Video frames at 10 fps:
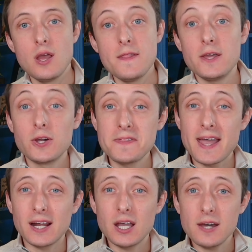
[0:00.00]
They turn
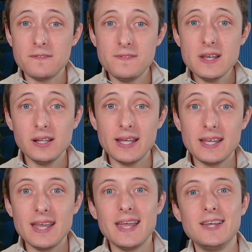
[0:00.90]
that gut feeling
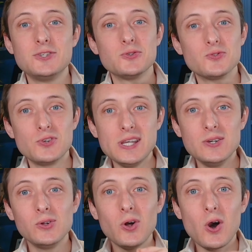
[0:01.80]
into
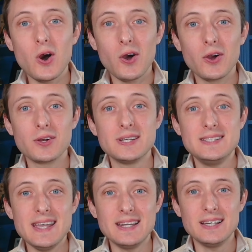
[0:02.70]
real hard
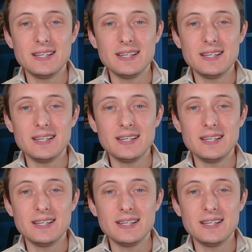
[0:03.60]
data.